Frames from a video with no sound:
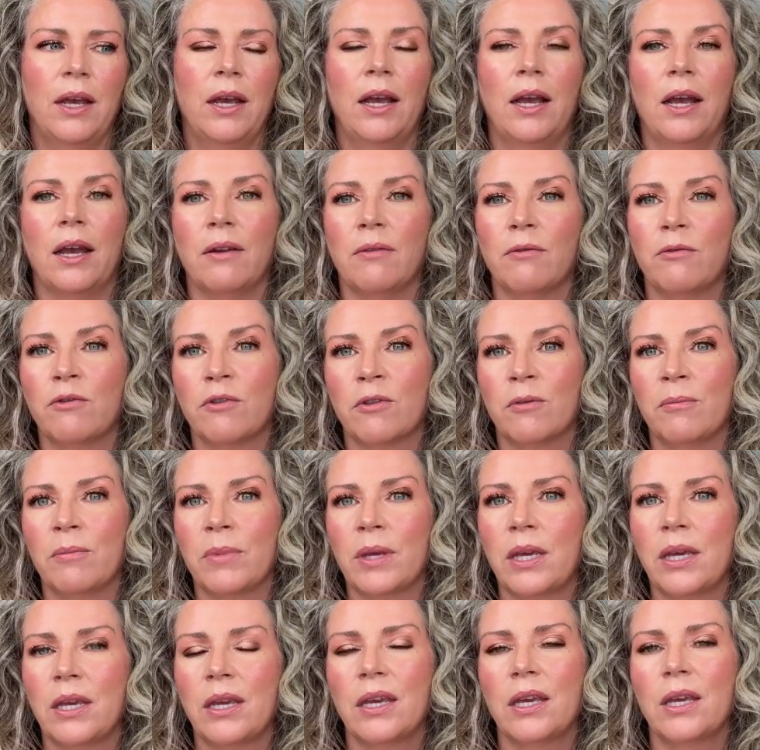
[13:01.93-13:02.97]
And for
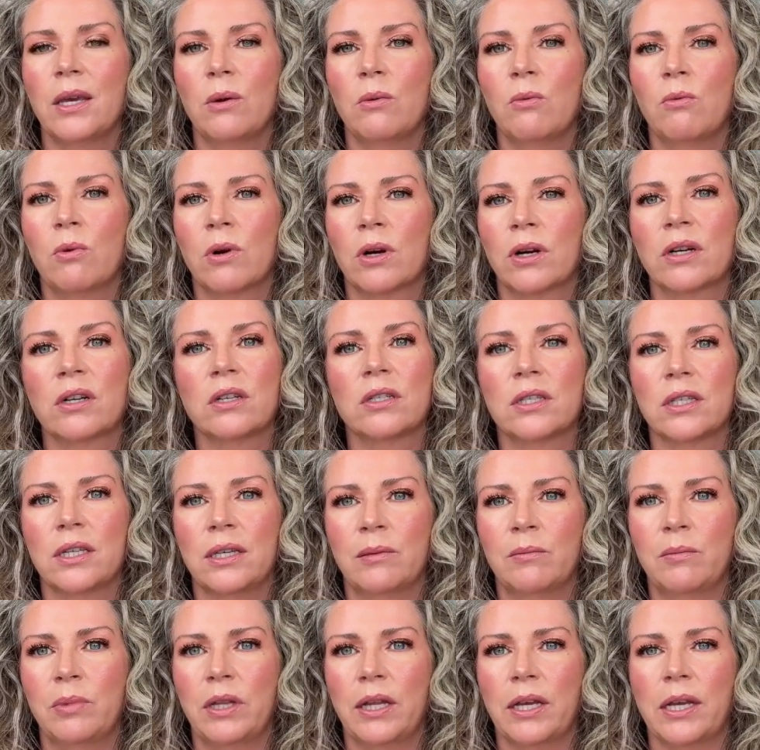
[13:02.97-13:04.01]
me, it works
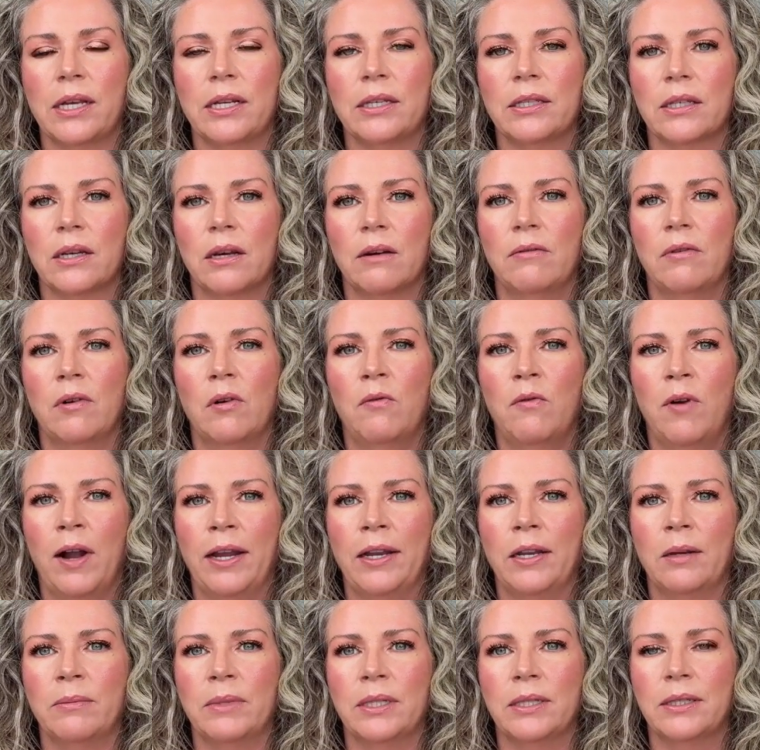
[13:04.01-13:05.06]
in place of a
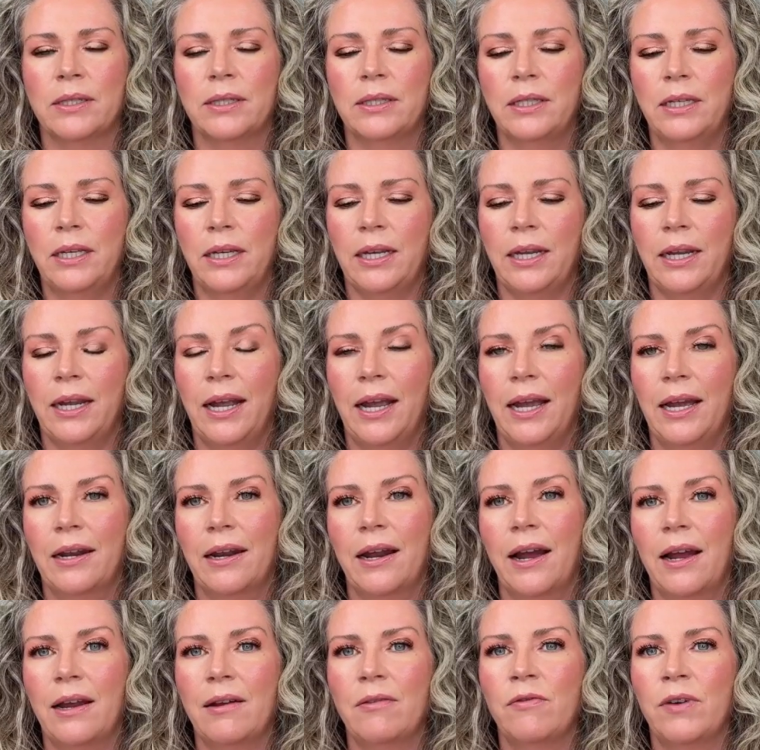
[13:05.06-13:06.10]
vitamin C. And
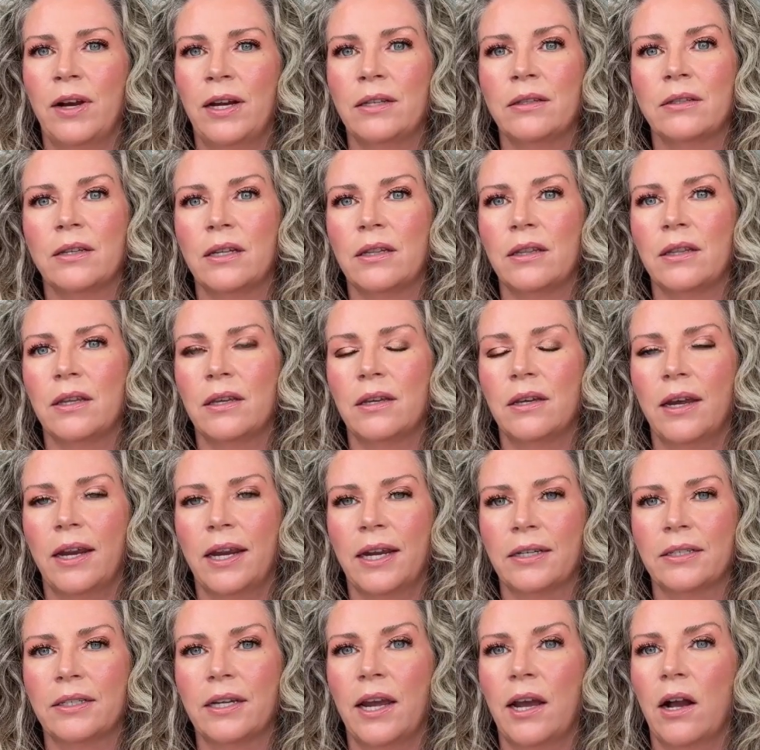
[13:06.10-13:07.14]
I find that the
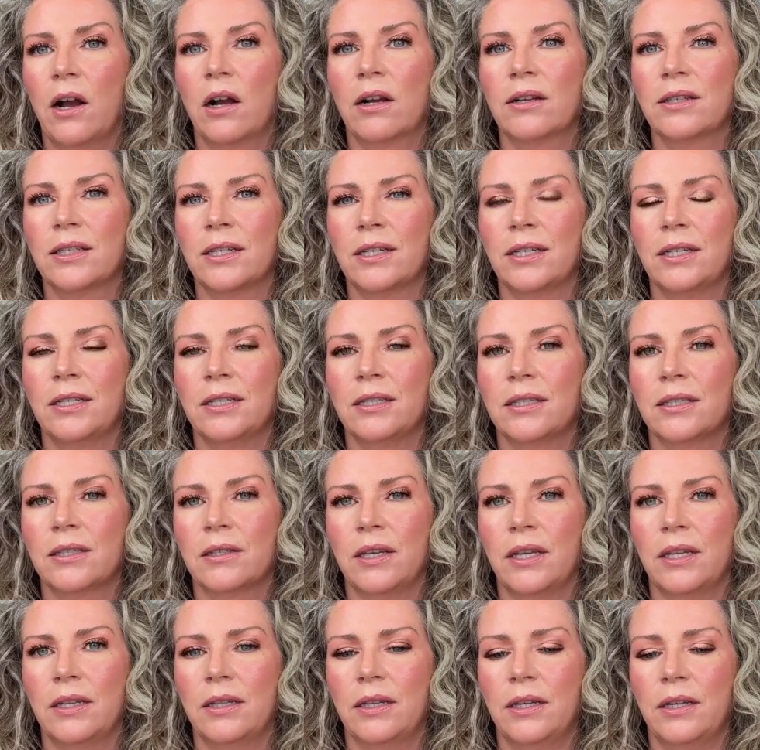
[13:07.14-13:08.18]
antioxidants
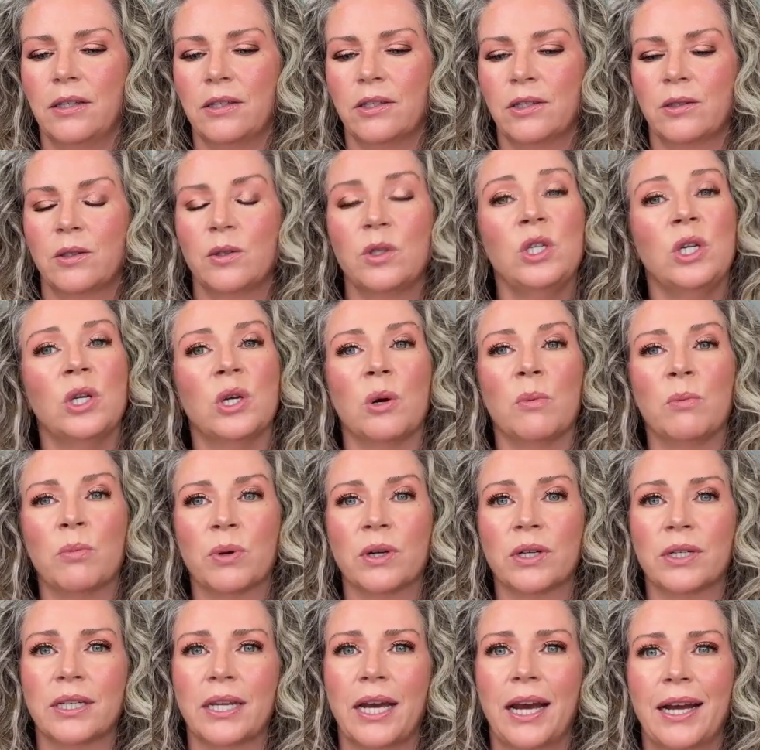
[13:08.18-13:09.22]
in this, you know,
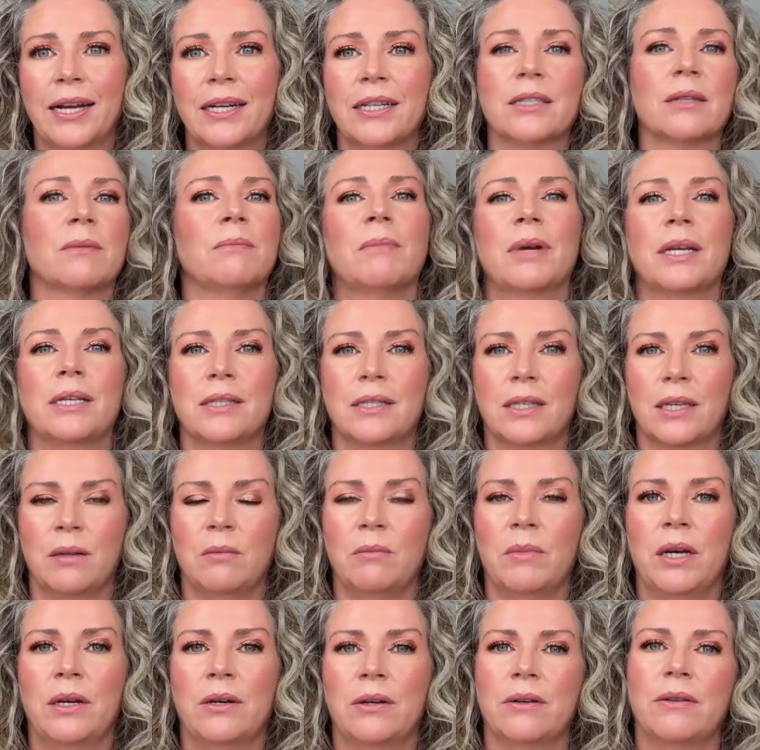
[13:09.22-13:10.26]
protect my skin
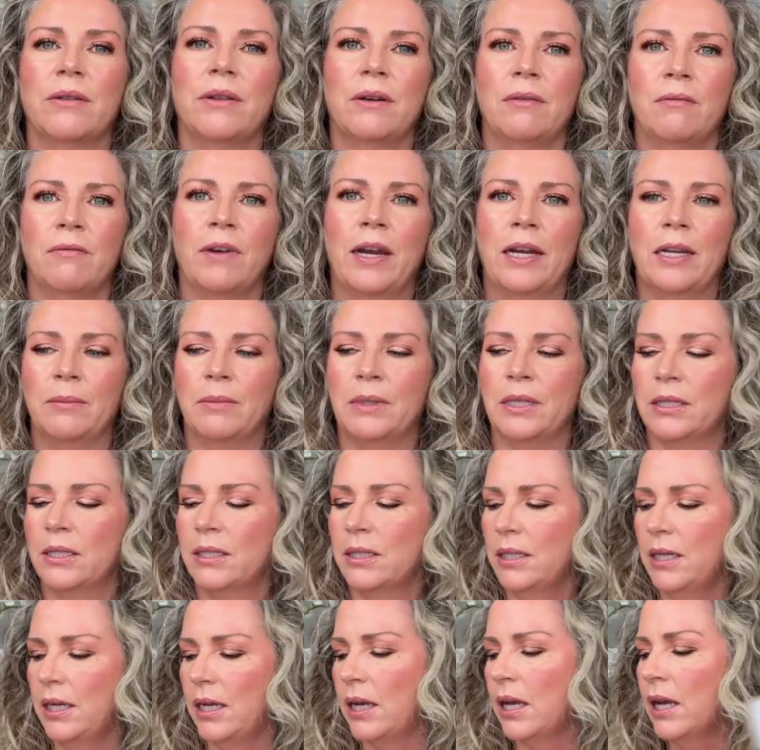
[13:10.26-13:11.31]
better than vitamin
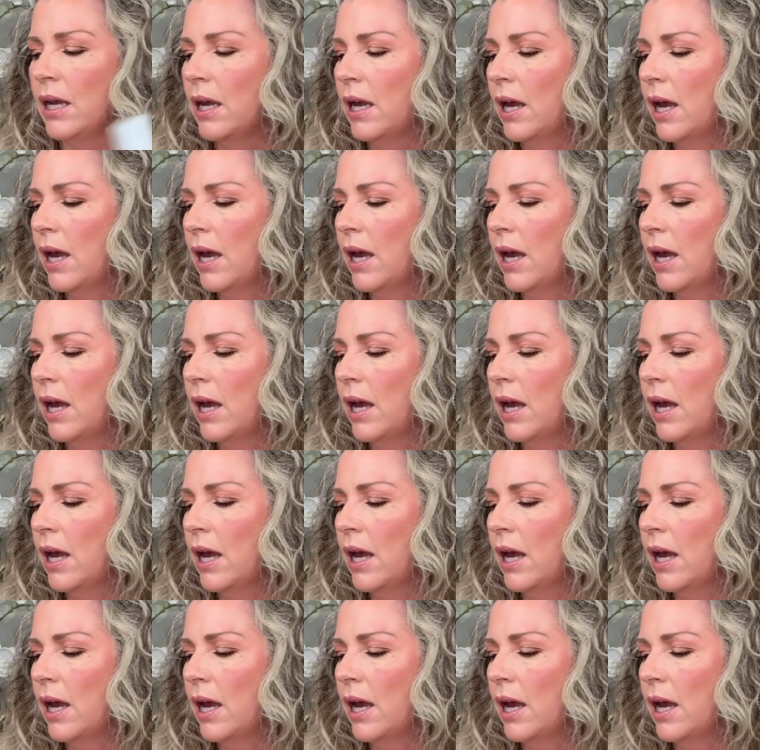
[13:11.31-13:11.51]
C.